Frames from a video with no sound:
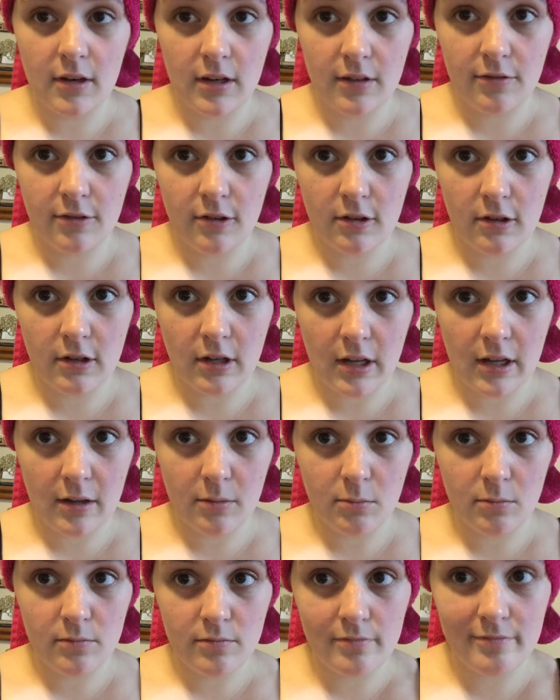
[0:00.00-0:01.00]
ready for her to
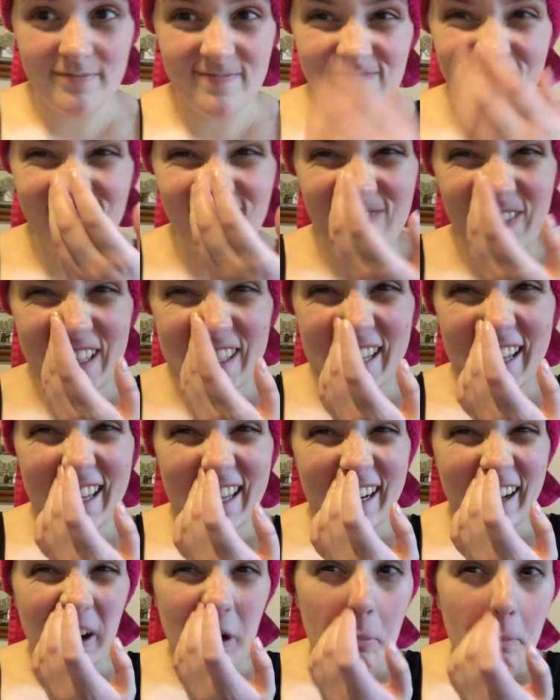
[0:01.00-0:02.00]
come because I
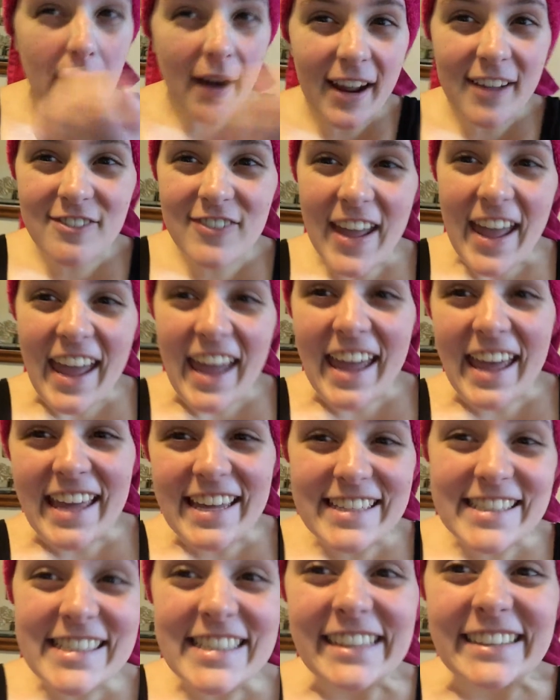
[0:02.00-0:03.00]
get cold
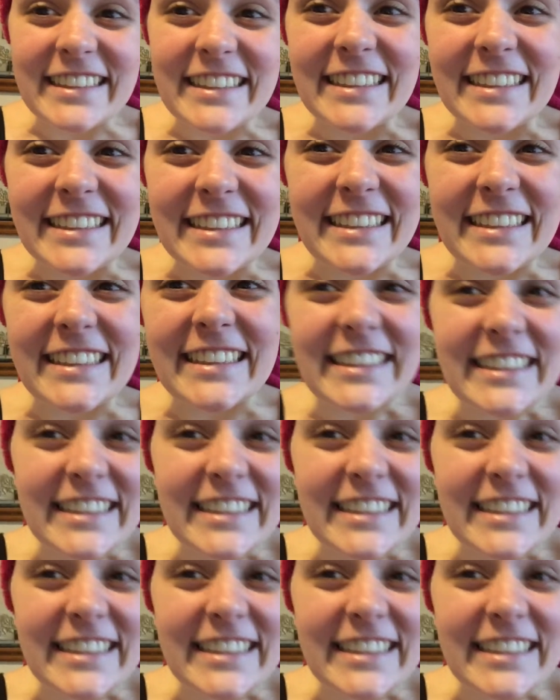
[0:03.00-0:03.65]
breakfast.